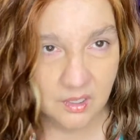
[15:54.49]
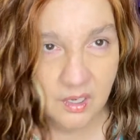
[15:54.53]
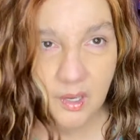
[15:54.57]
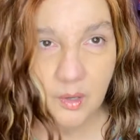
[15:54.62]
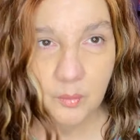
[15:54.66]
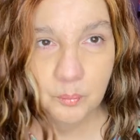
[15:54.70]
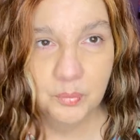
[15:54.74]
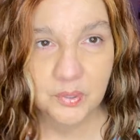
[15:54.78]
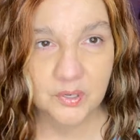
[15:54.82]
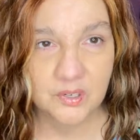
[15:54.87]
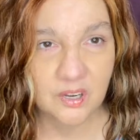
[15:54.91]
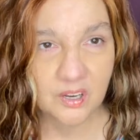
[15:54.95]

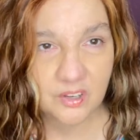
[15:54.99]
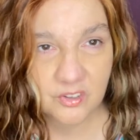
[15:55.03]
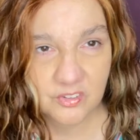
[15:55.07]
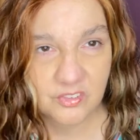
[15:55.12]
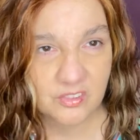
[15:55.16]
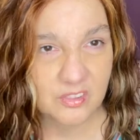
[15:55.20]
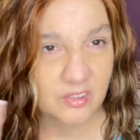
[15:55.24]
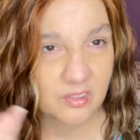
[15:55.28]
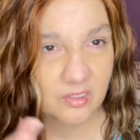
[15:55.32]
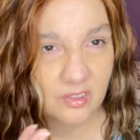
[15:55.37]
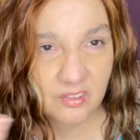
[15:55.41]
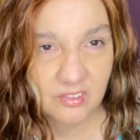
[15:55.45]
because
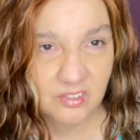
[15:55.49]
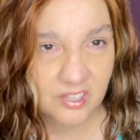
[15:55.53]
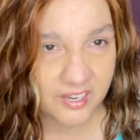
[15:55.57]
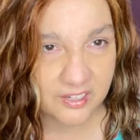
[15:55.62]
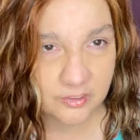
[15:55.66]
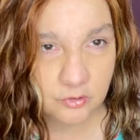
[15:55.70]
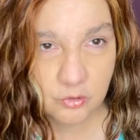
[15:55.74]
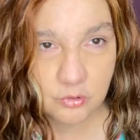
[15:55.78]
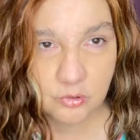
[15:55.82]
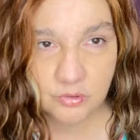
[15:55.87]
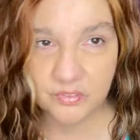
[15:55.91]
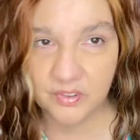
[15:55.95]
the
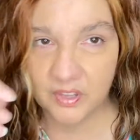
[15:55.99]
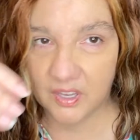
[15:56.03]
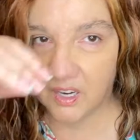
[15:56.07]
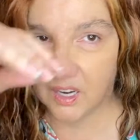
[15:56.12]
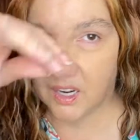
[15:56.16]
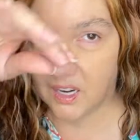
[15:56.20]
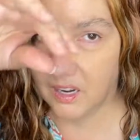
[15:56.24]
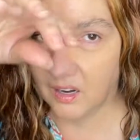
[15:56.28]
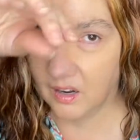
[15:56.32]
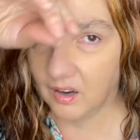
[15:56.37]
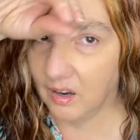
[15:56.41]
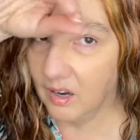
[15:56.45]
texture of the
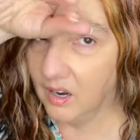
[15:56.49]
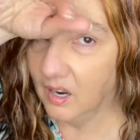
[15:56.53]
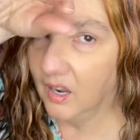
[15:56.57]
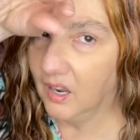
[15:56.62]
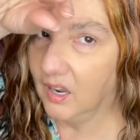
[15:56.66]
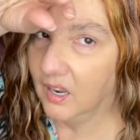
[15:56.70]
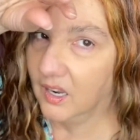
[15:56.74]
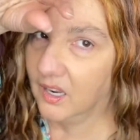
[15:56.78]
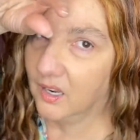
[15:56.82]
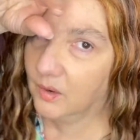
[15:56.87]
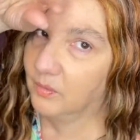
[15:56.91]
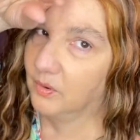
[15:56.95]
hair,
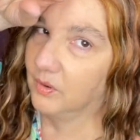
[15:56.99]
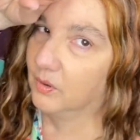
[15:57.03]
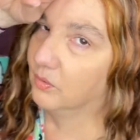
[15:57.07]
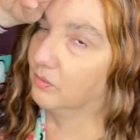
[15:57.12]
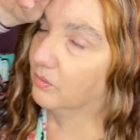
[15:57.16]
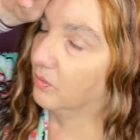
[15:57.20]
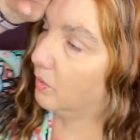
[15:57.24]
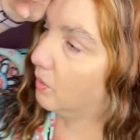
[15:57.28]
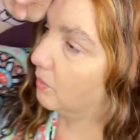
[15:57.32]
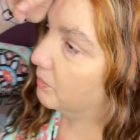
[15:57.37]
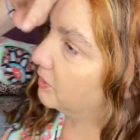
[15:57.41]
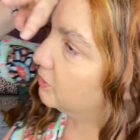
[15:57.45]
it would have
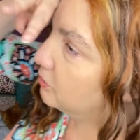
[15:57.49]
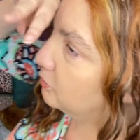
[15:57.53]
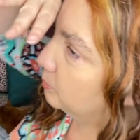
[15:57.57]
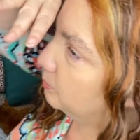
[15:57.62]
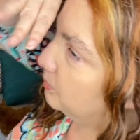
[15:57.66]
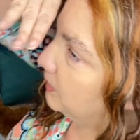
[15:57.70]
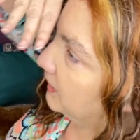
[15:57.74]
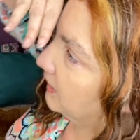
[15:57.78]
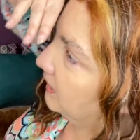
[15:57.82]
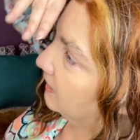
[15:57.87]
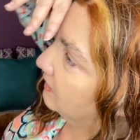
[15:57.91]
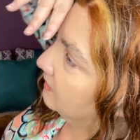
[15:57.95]
always
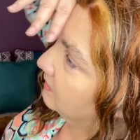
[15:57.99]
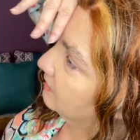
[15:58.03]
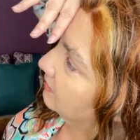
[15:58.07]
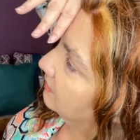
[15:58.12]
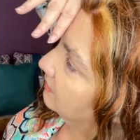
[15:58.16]
been